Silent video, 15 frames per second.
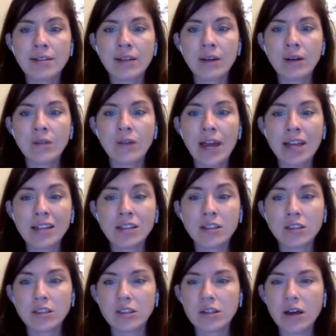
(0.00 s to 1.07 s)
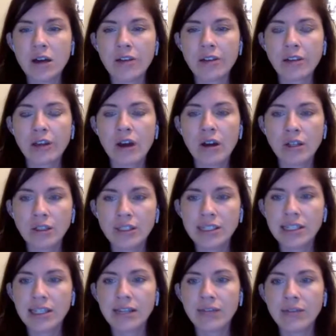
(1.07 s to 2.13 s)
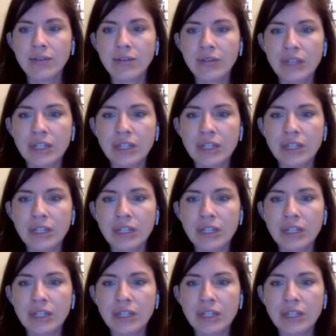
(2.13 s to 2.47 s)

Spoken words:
stare of anger on the large-sleeved